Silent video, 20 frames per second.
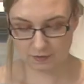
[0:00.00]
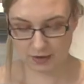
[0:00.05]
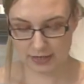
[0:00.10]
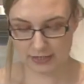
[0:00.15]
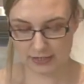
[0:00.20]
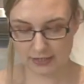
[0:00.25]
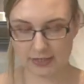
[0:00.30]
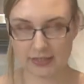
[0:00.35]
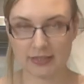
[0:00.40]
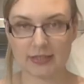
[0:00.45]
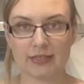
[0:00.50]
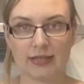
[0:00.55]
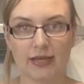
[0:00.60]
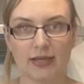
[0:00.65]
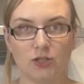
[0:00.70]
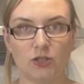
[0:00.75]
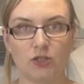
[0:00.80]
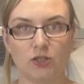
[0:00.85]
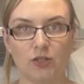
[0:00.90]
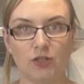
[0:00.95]
find at this
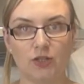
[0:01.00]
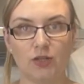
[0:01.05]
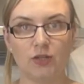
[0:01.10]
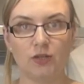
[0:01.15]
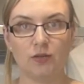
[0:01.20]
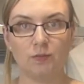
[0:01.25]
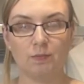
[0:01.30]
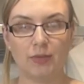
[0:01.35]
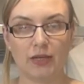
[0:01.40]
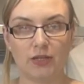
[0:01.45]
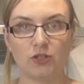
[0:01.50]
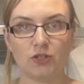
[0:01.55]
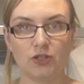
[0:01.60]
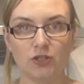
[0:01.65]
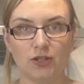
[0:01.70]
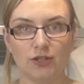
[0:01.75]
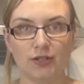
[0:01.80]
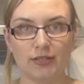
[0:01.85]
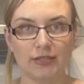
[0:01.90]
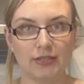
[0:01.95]
stage that the mixture
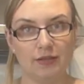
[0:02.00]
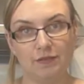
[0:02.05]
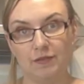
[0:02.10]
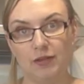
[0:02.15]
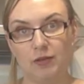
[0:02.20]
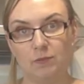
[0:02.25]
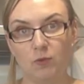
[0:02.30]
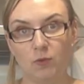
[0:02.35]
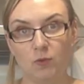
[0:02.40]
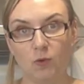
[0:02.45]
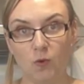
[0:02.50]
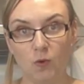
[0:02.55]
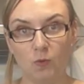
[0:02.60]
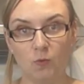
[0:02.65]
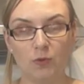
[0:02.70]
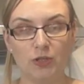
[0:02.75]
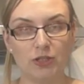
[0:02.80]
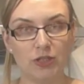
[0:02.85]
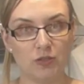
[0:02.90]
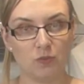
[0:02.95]
starts stiffening
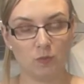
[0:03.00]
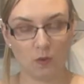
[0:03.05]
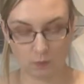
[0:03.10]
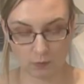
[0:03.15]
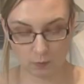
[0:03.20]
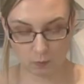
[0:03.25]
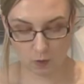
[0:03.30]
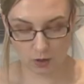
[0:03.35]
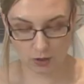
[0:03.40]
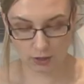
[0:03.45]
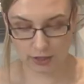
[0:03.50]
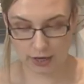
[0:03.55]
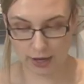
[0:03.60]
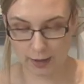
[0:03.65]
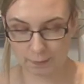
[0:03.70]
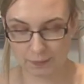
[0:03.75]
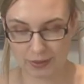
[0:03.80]
up, which is what we want,